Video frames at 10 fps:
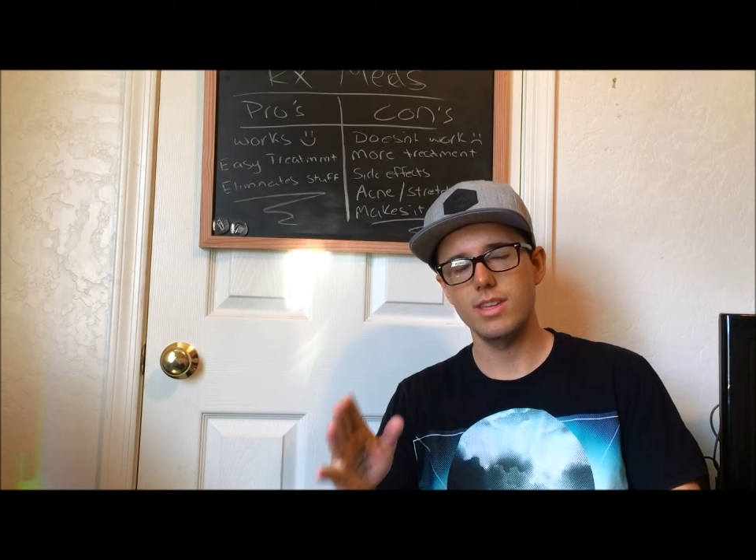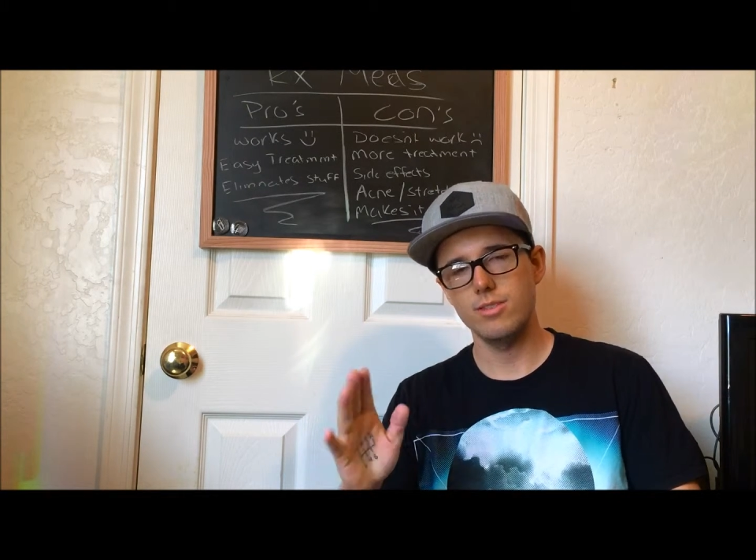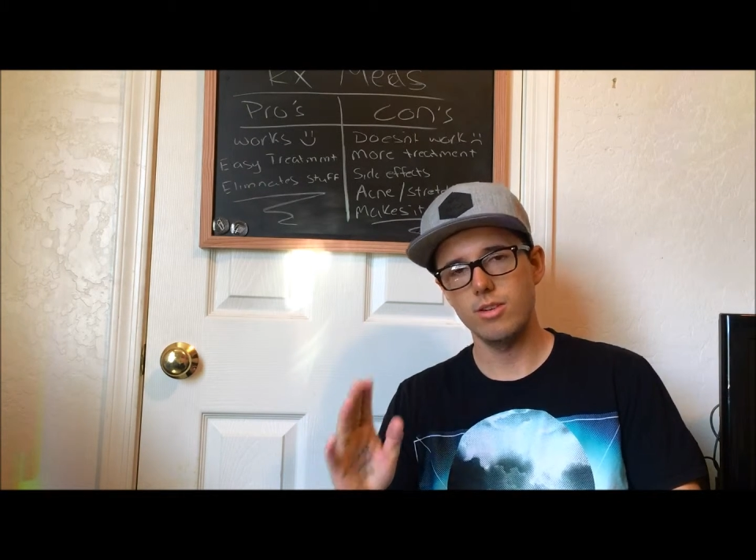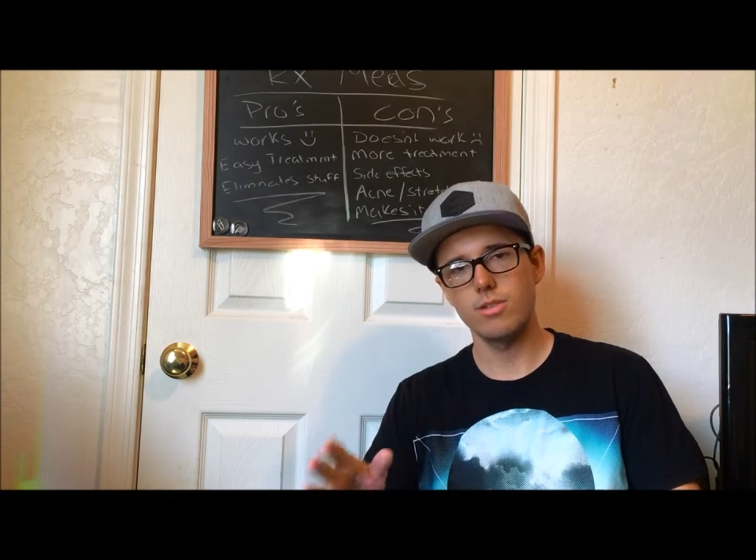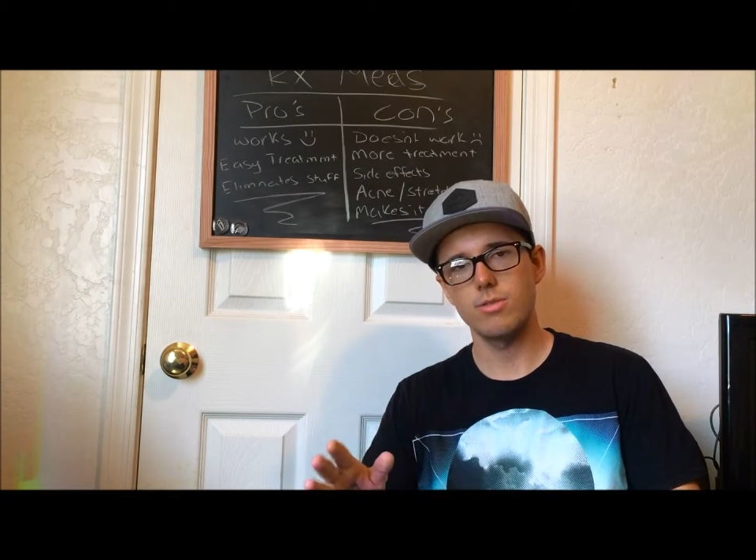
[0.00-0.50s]
they
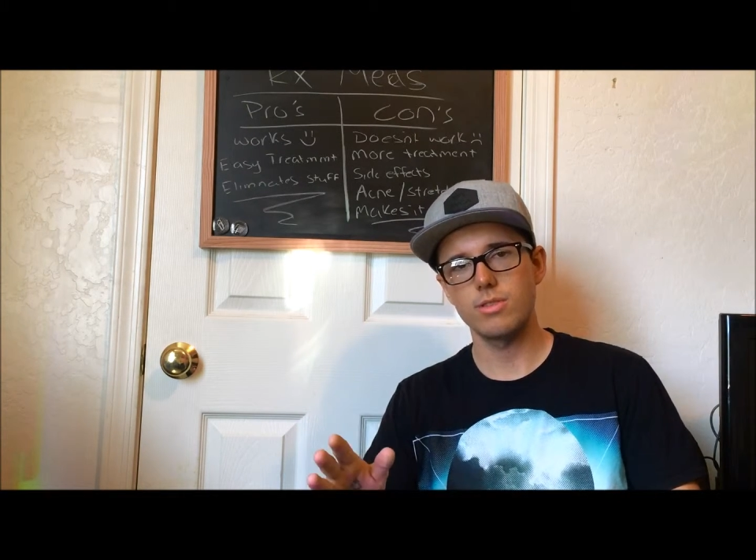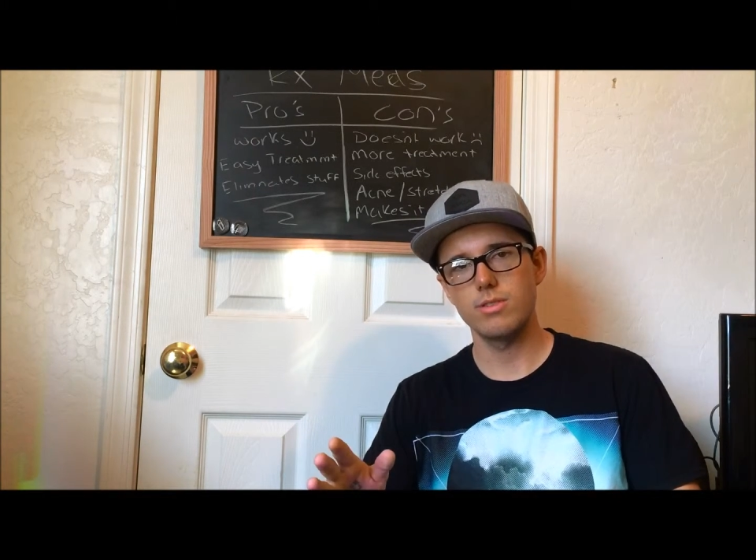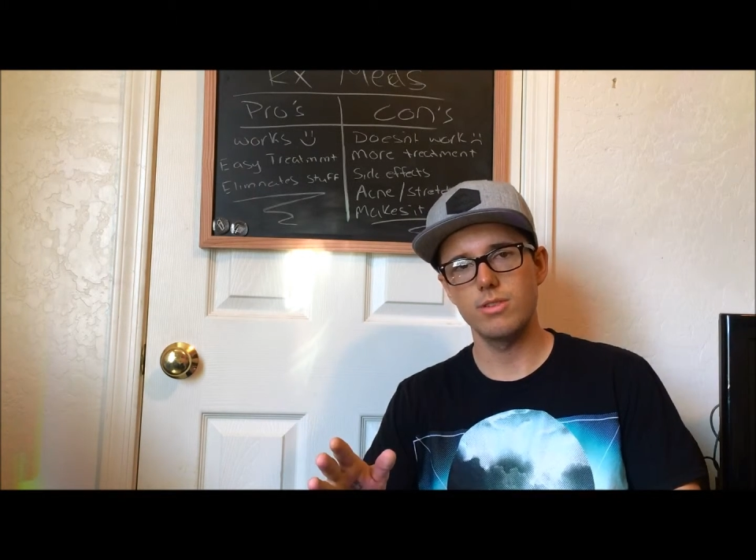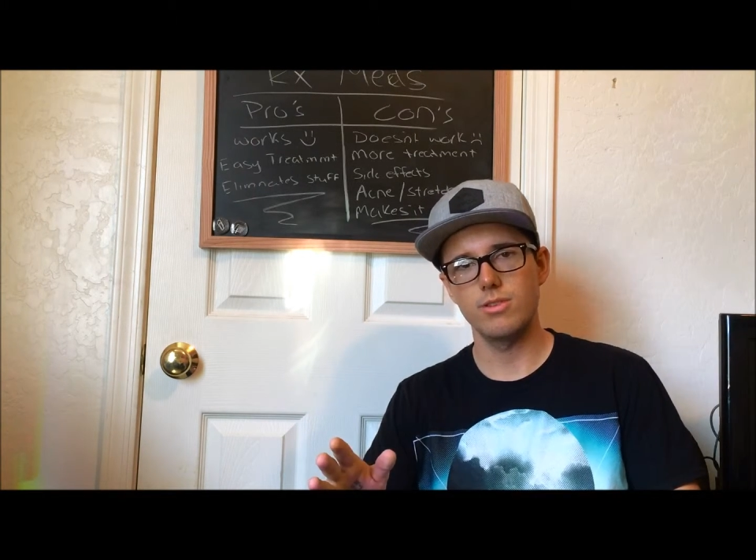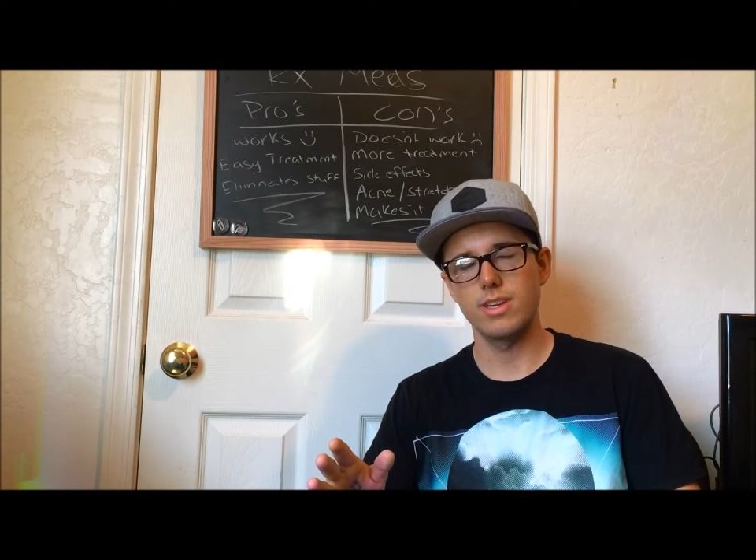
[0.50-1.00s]
don't know what
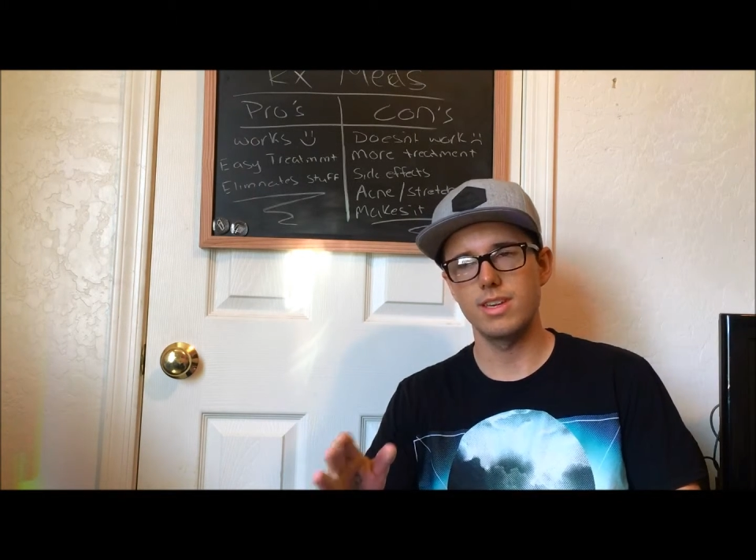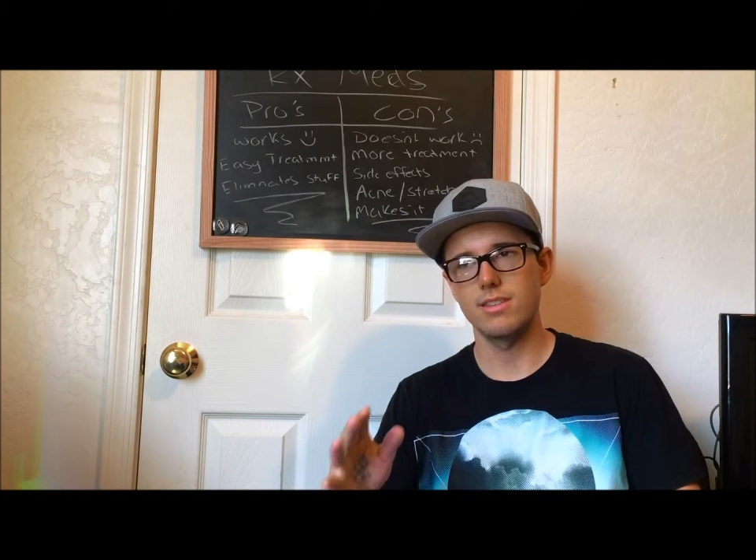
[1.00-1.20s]
they're doing,